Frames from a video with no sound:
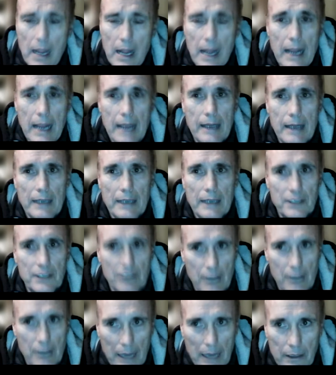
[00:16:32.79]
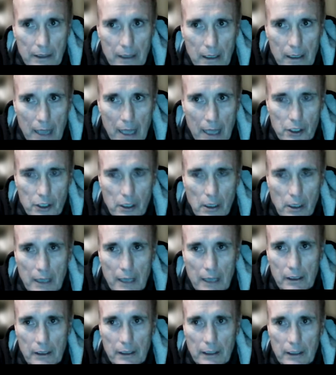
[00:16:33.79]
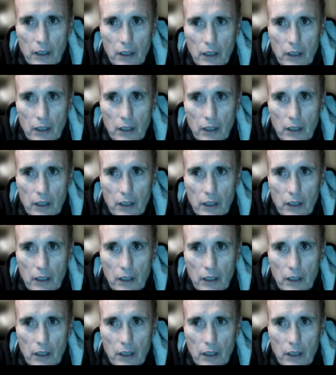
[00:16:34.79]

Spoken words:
And I did not get a National Hockey League